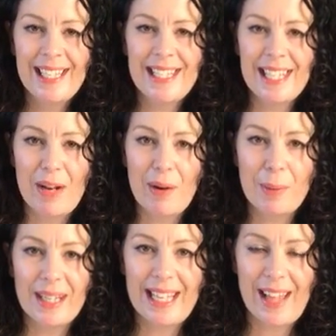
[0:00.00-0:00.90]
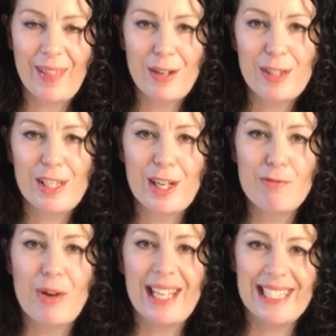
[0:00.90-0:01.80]
So I'm going to get those
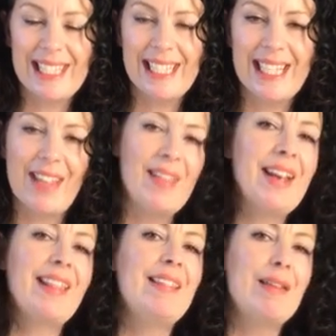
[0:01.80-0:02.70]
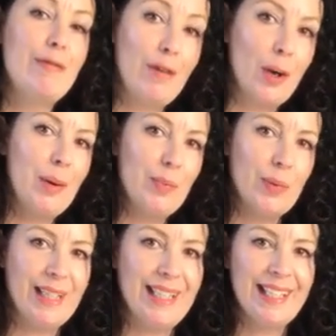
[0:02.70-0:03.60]
done ready, and then I think the following
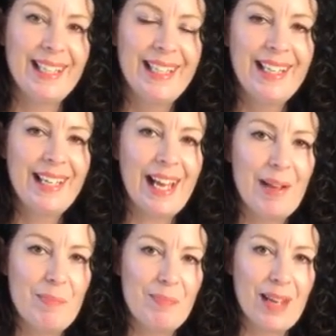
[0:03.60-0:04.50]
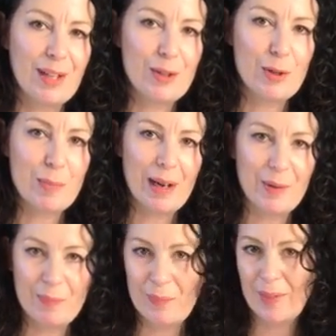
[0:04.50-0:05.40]
week I'll talk
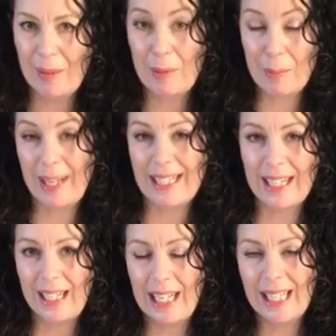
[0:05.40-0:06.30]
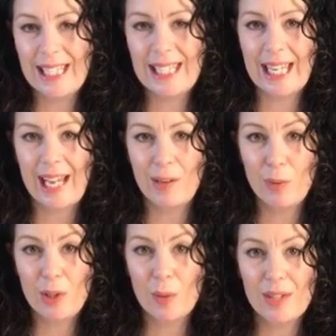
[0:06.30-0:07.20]
about my make nine list and
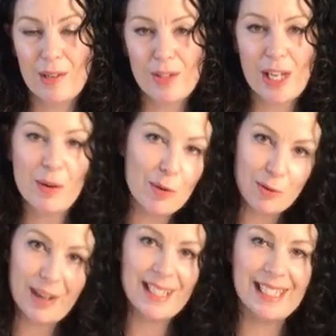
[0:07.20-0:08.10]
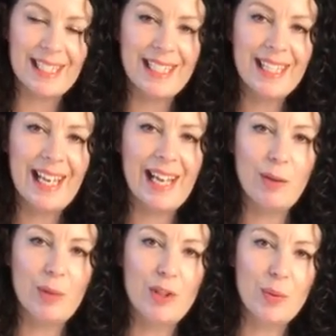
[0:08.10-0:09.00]
which ones I've sewn already
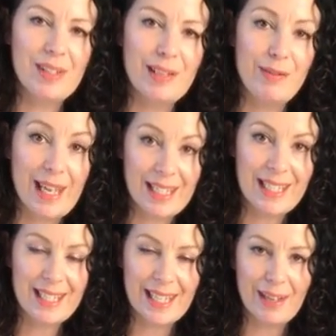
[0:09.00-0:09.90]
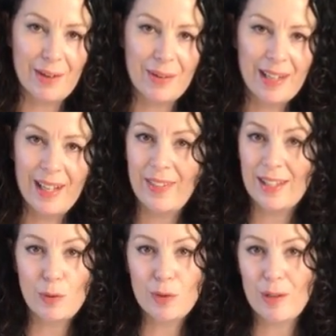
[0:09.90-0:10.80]
and which ones I've yet to sew.
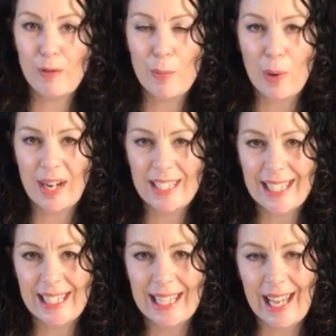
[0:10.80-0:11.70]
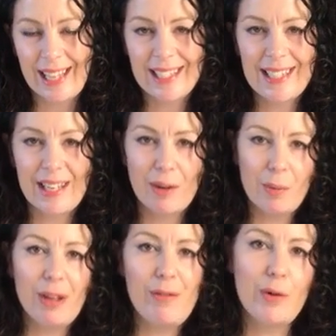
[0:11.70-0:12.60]
There's all different brands in there, so
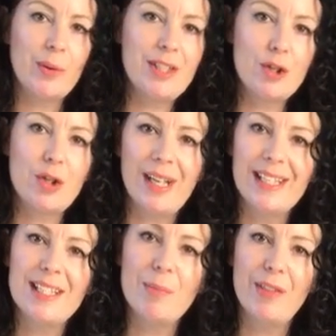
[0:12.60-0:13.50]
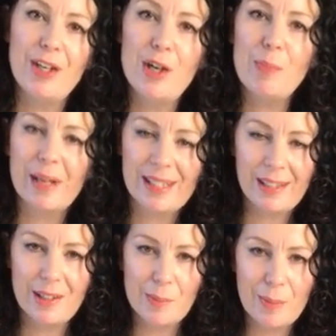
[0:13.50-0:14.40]
I'm looking forward to trying some of the new
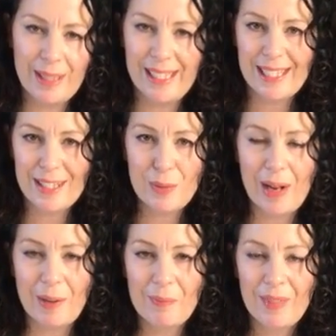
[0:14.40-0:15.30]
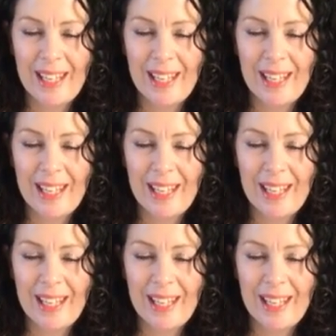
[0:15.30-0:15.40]
pattern companies as well.